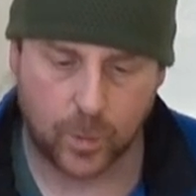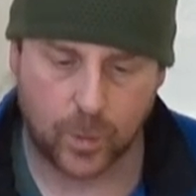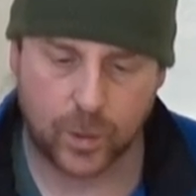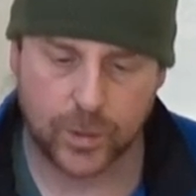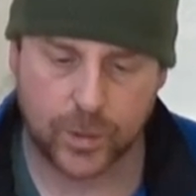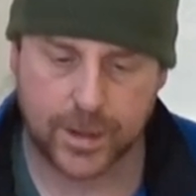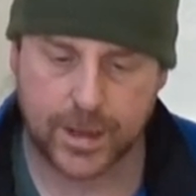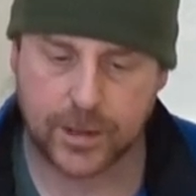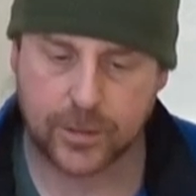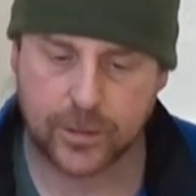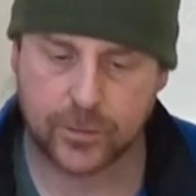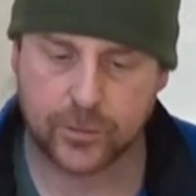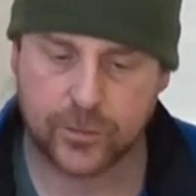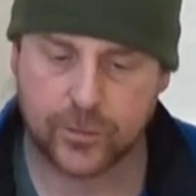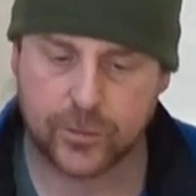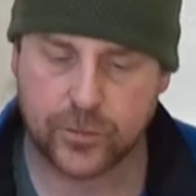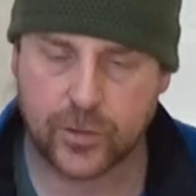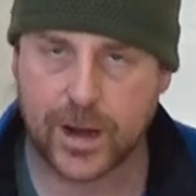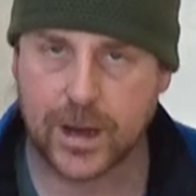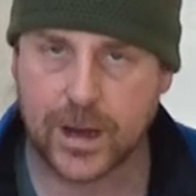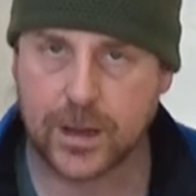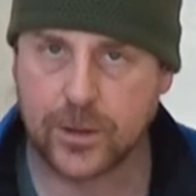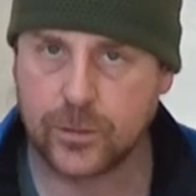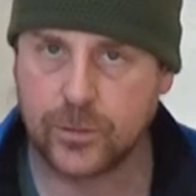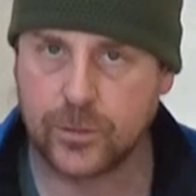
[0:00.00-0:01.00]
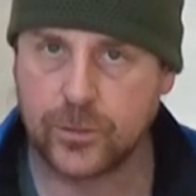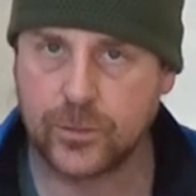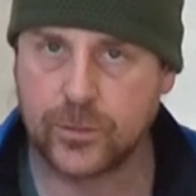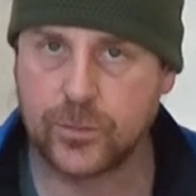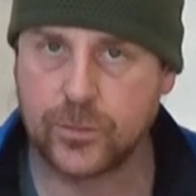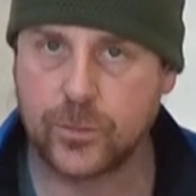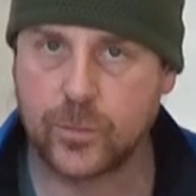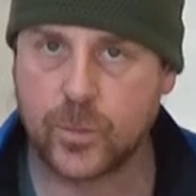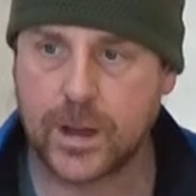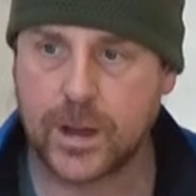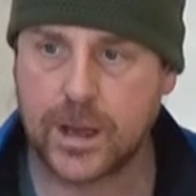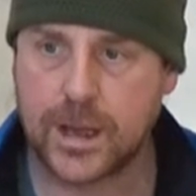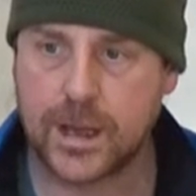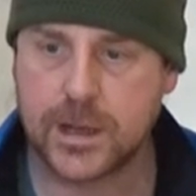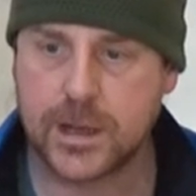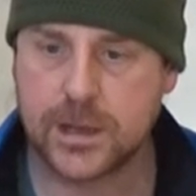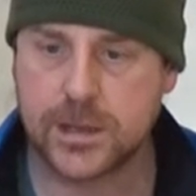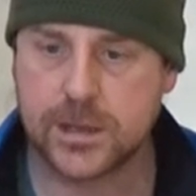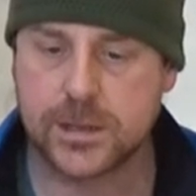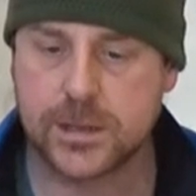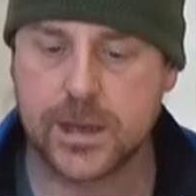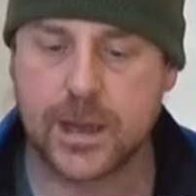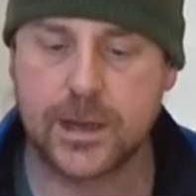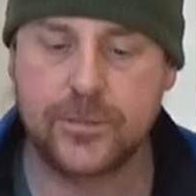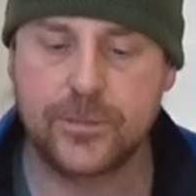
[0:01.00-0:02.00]
walking on trails where
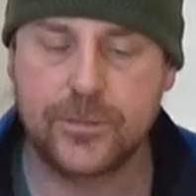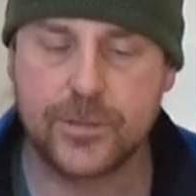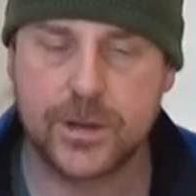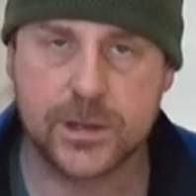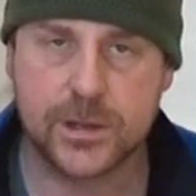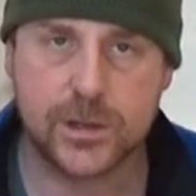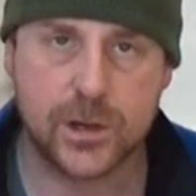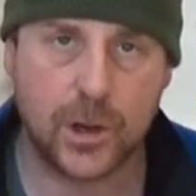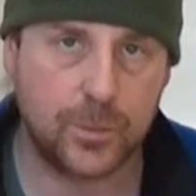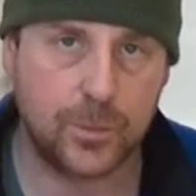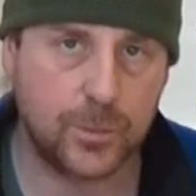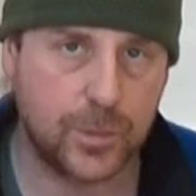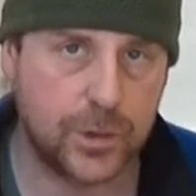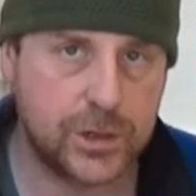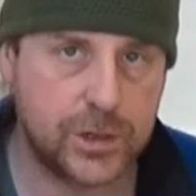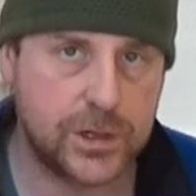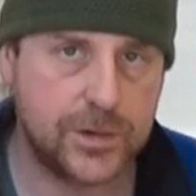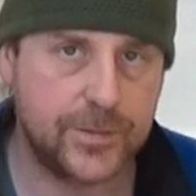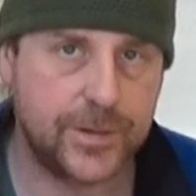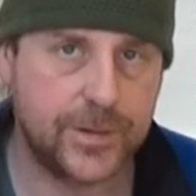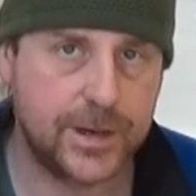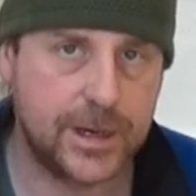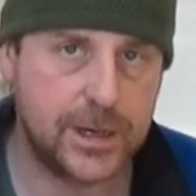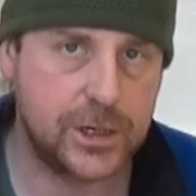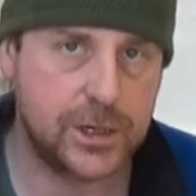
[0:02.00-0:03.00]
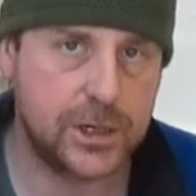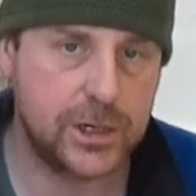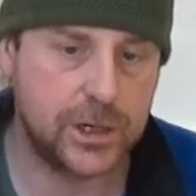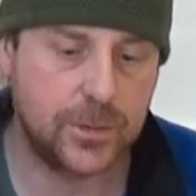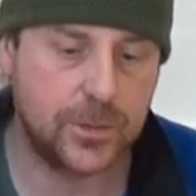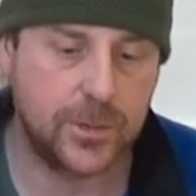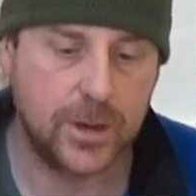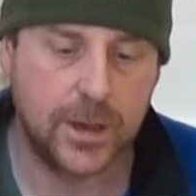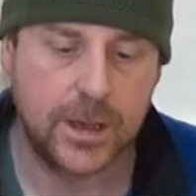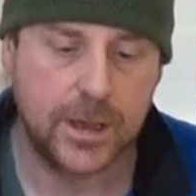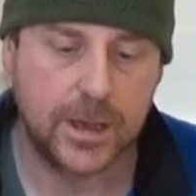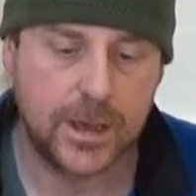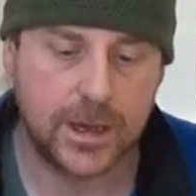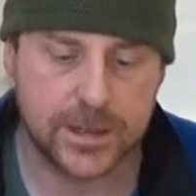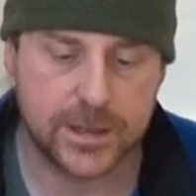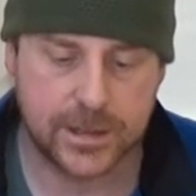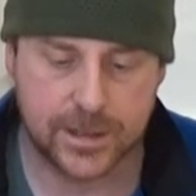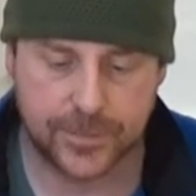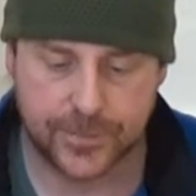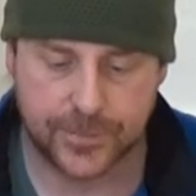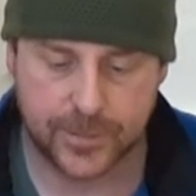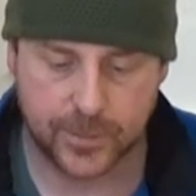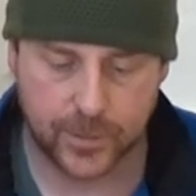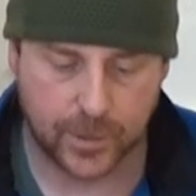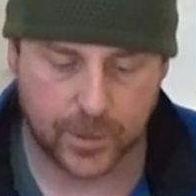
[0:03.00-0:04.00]
safety is not much of an issue as
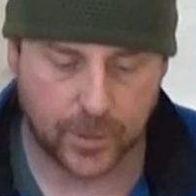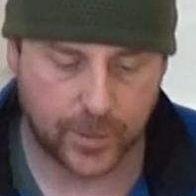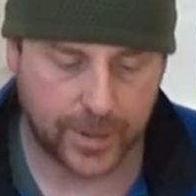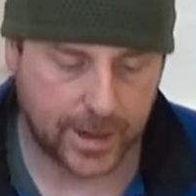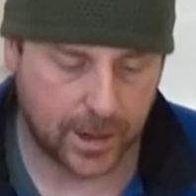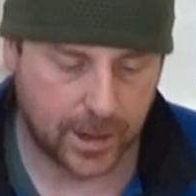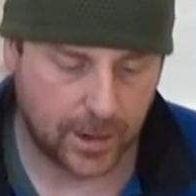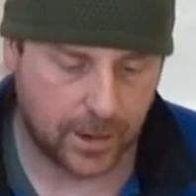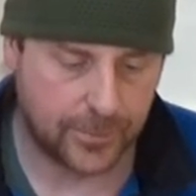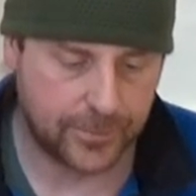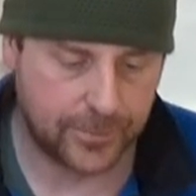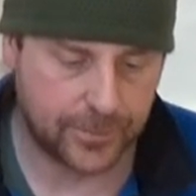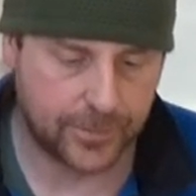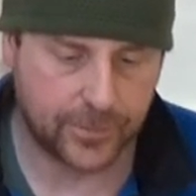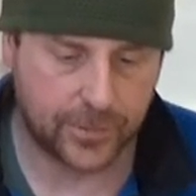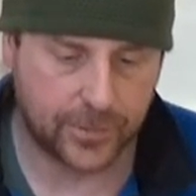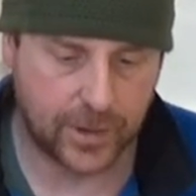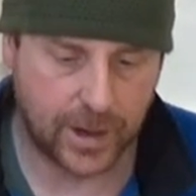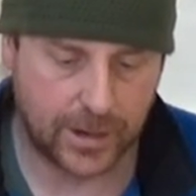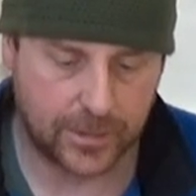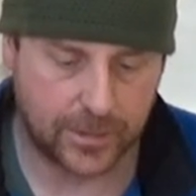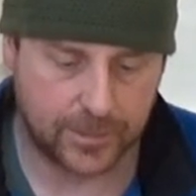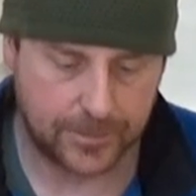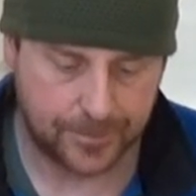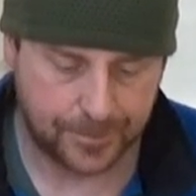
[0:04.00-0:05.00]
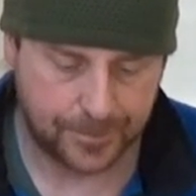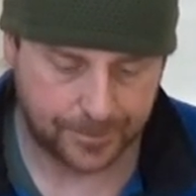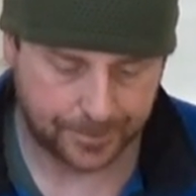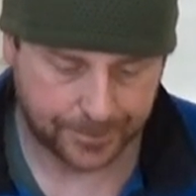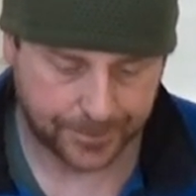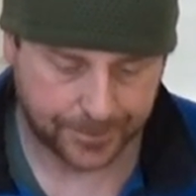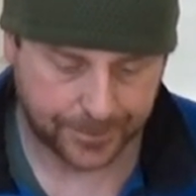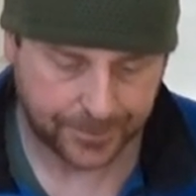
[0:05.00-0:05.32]
if you were going off trail.